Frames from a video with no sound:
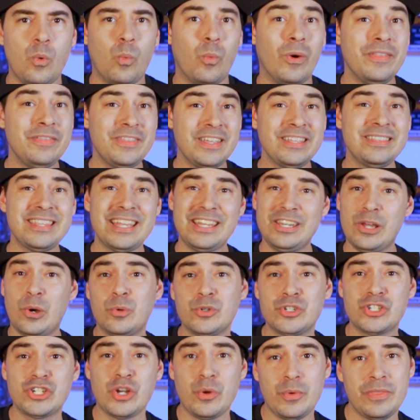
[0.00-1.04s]
One thing they
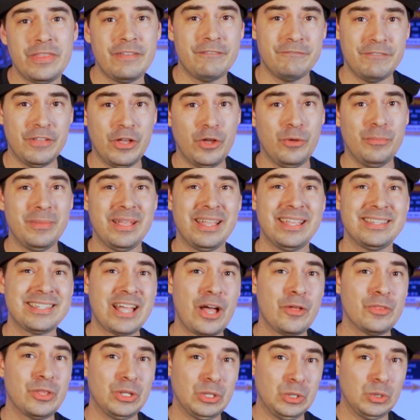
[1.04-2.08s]
don't show in the film is
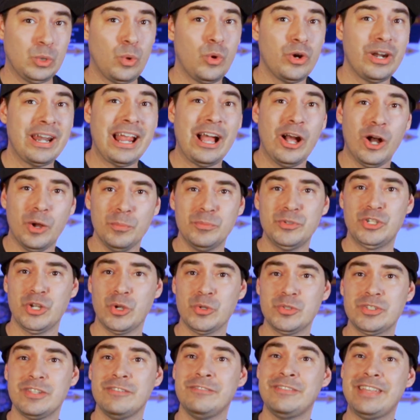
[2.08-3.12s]
how the Lord helped
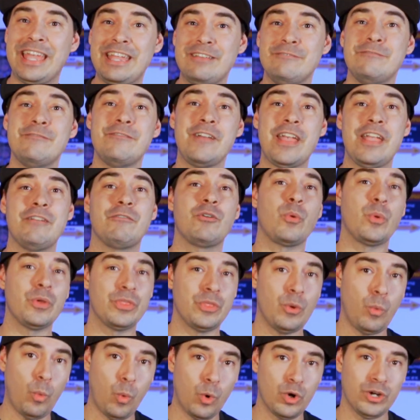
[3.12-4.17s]
Joseph gain favor with
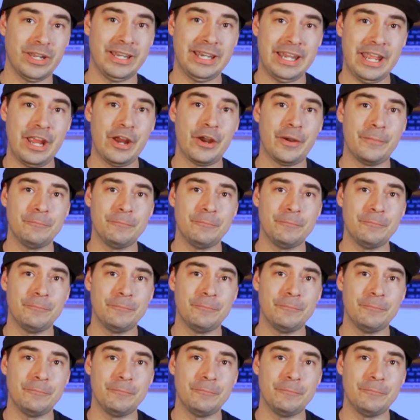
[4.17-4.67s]
the warden here.